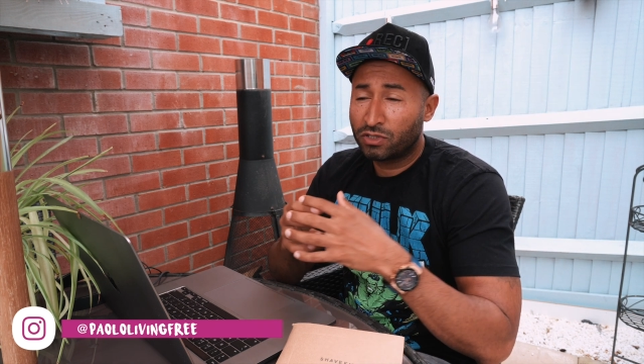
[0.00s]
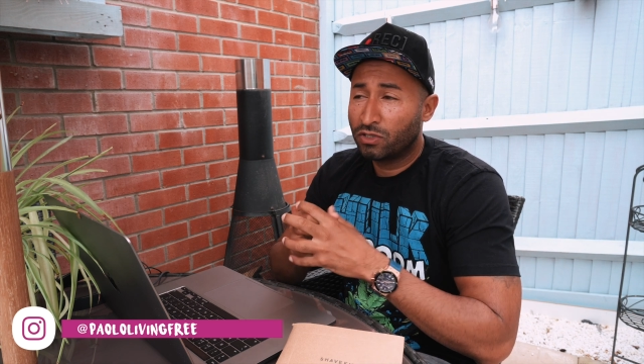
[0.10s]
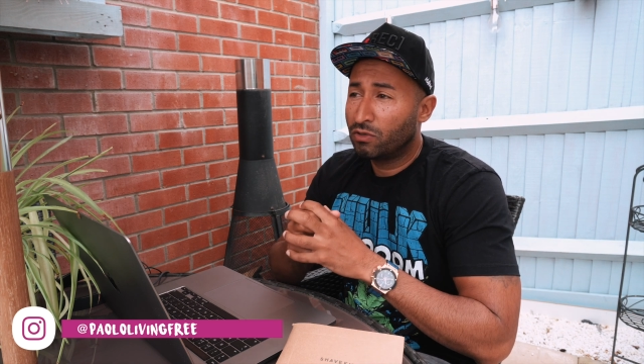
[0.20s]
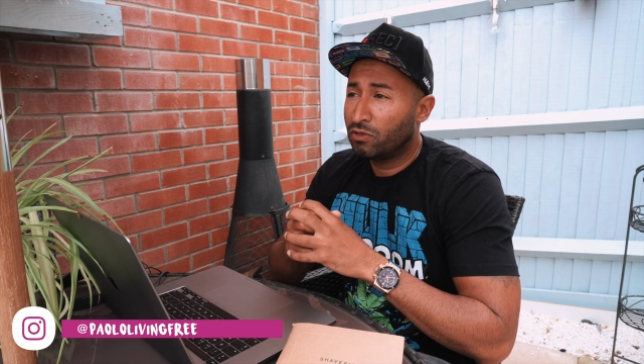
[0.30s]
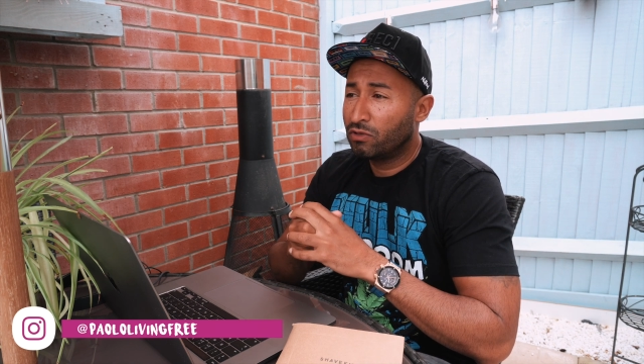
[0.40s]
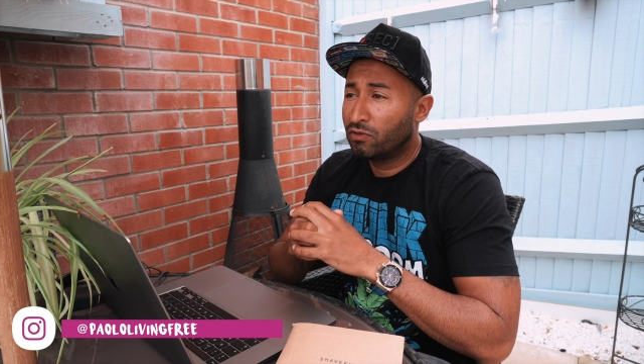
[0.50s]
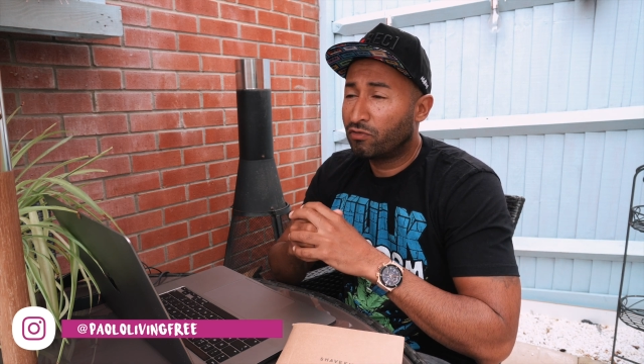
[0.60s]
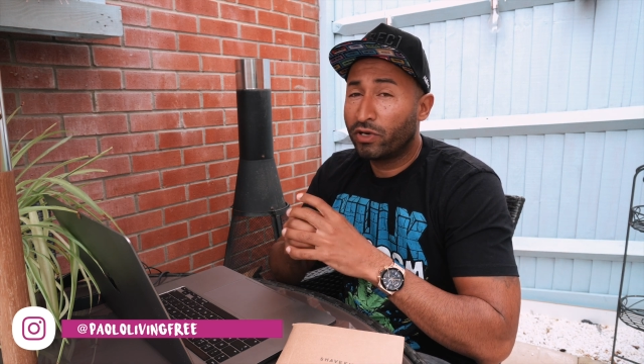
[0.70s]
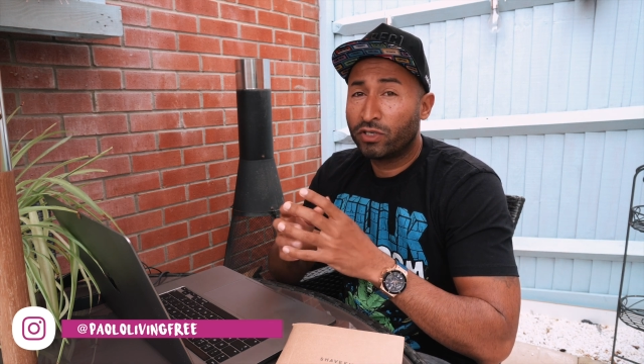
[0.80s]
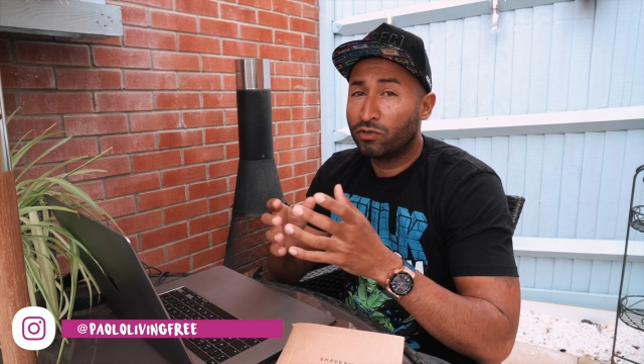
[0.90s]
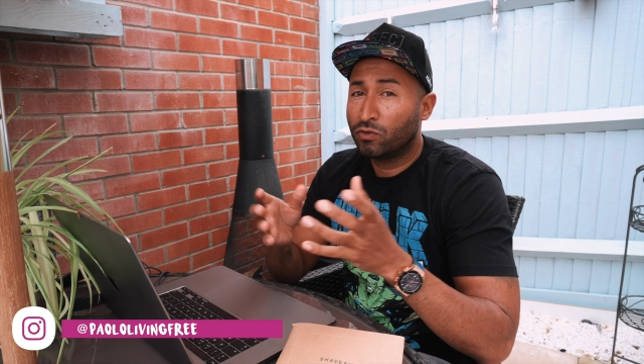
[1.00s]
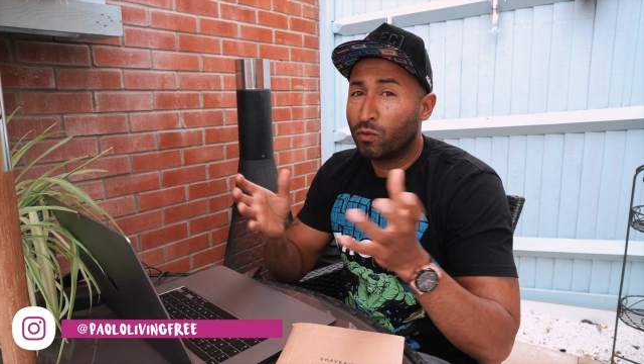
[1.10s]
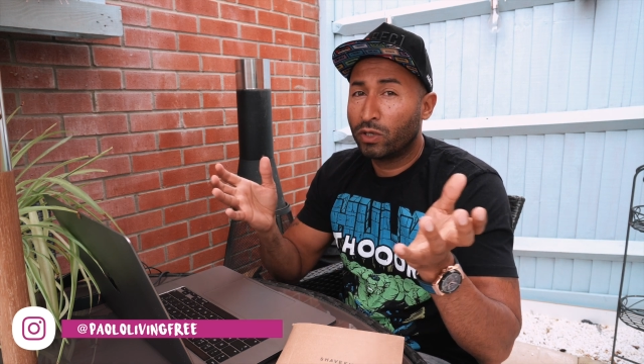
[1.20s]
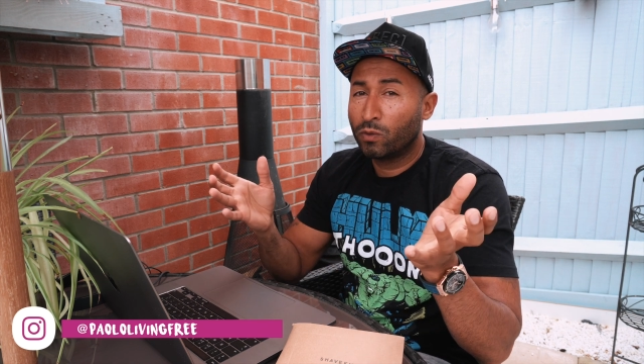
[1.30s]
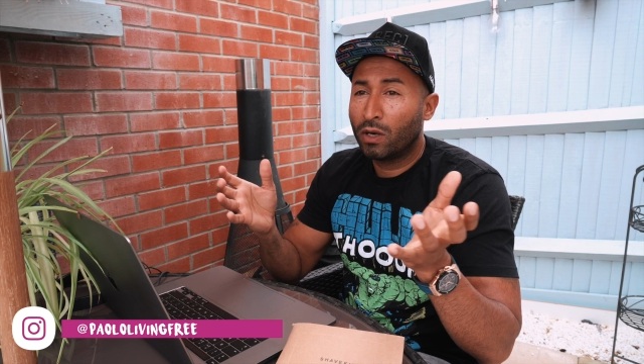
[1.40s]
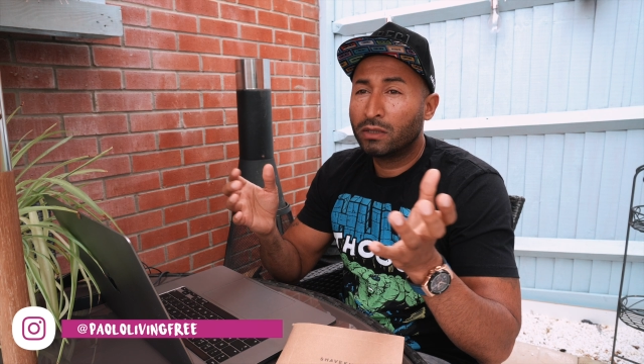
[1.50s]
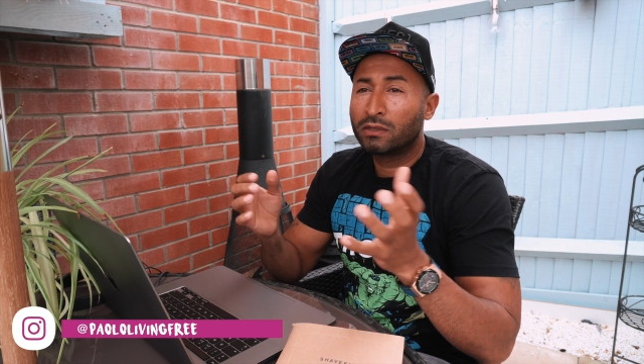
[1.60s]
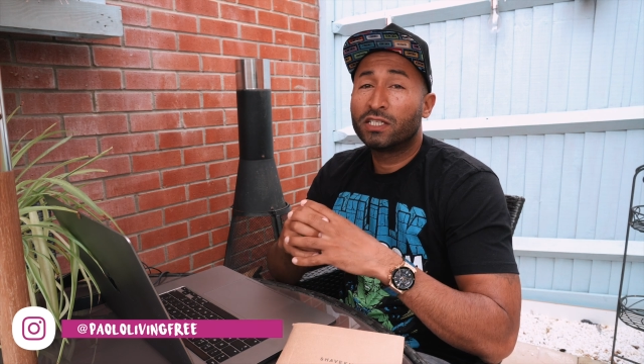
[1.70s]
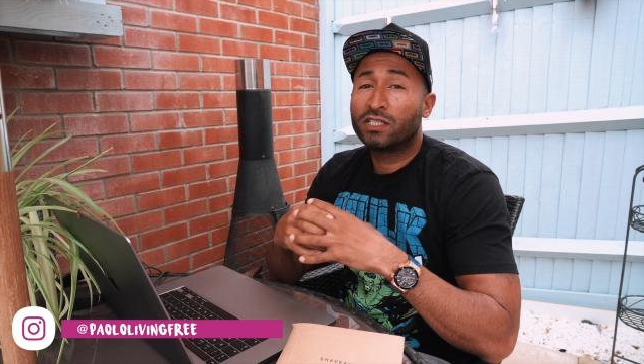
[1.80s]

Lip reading: you know, you're free to do what you want.